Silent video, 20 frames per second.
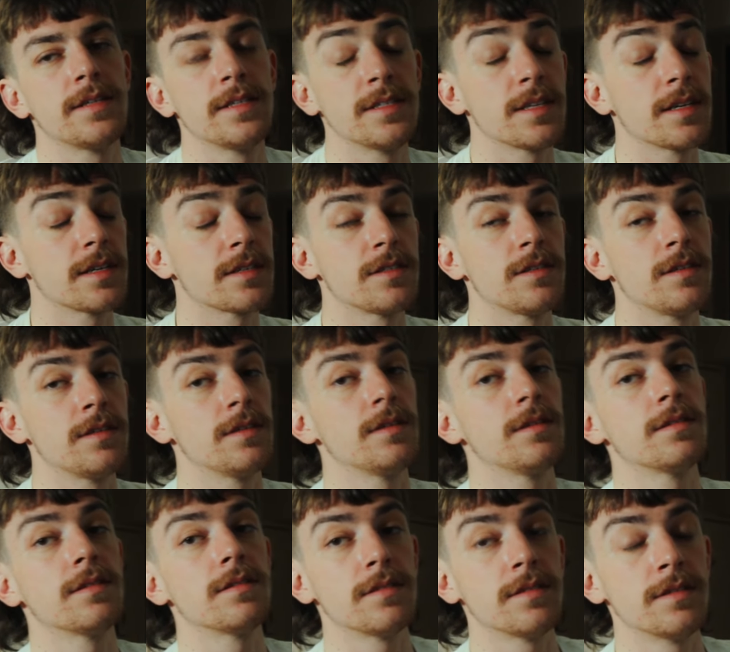He's
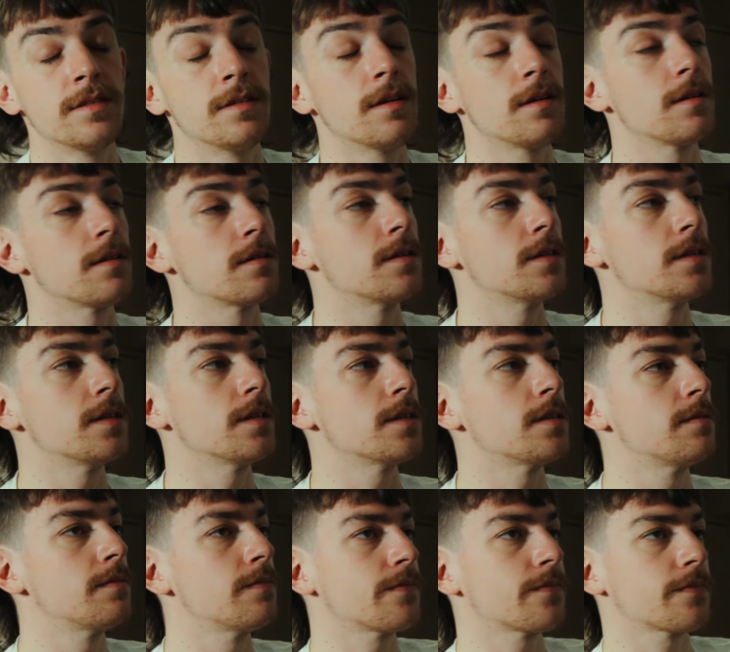actually darn
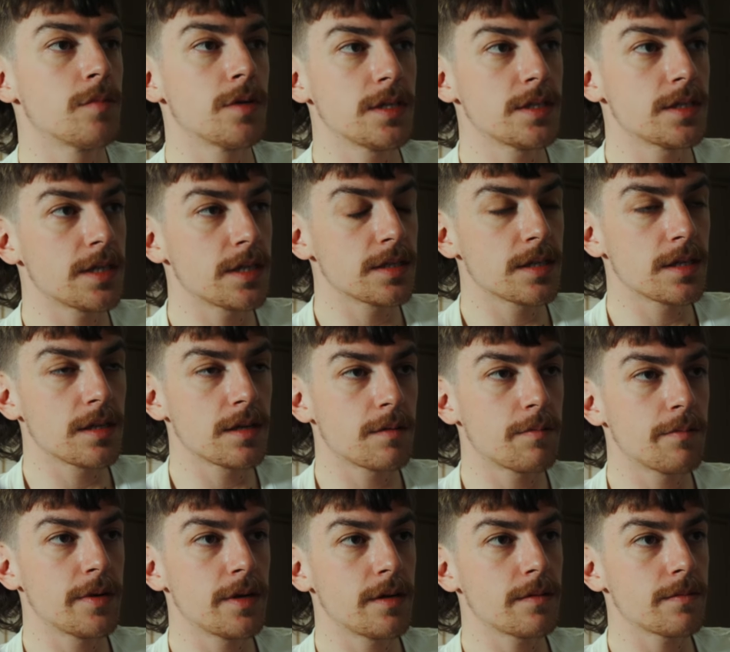good. But it takes a little
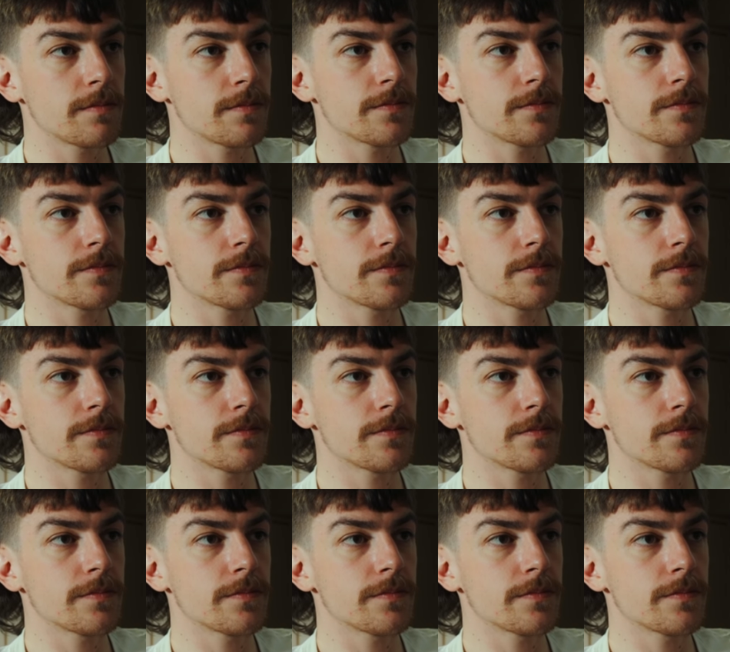bit.